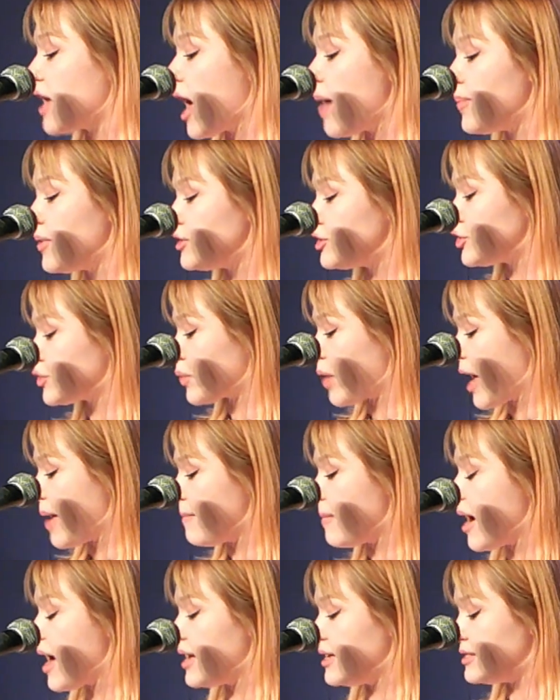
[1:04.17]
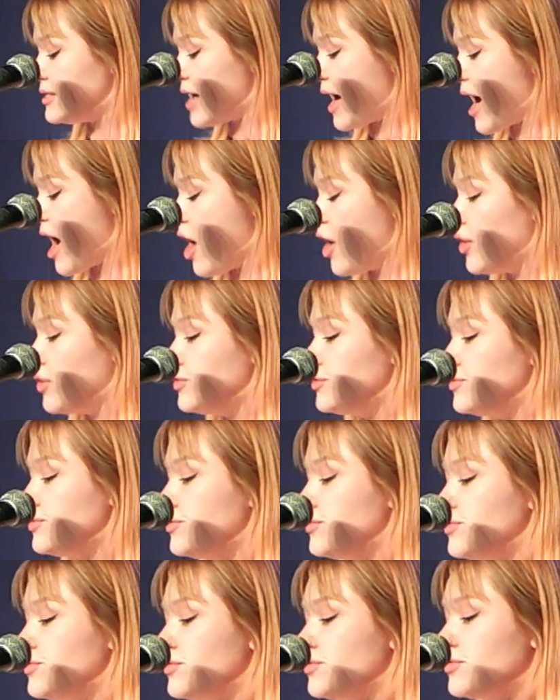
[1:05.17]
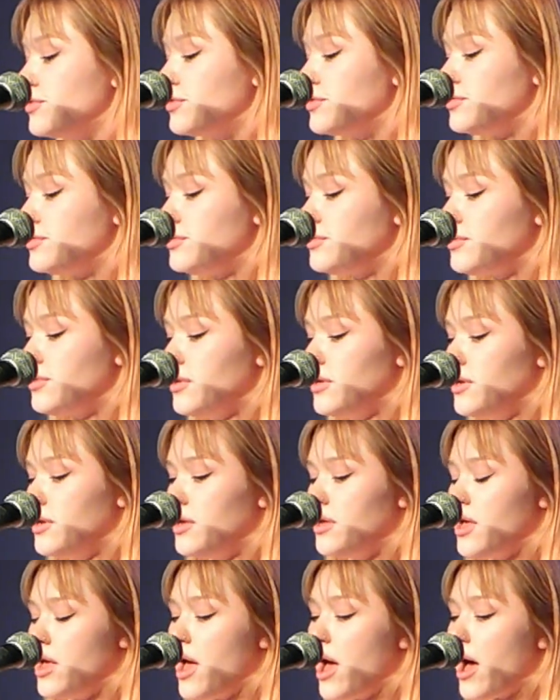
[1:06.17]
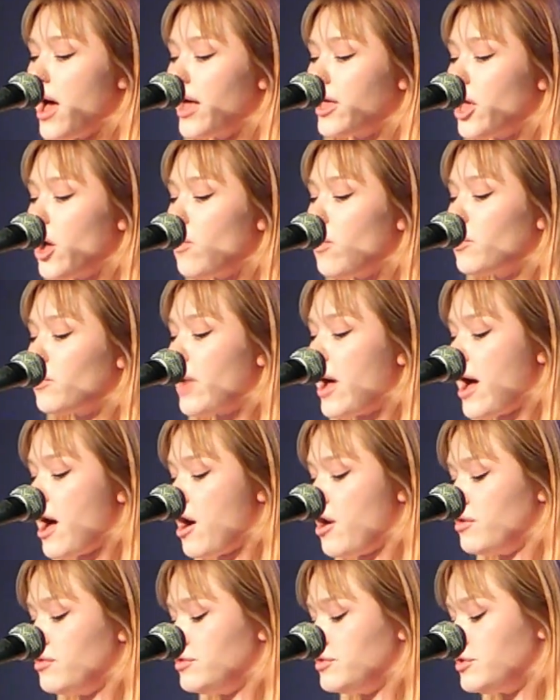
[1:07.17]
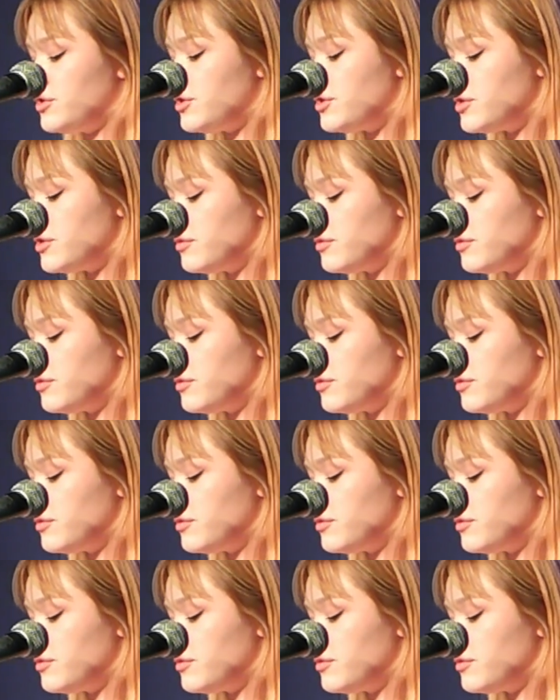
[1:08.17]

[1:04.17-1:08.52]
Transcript: happen to write mine down. I go around,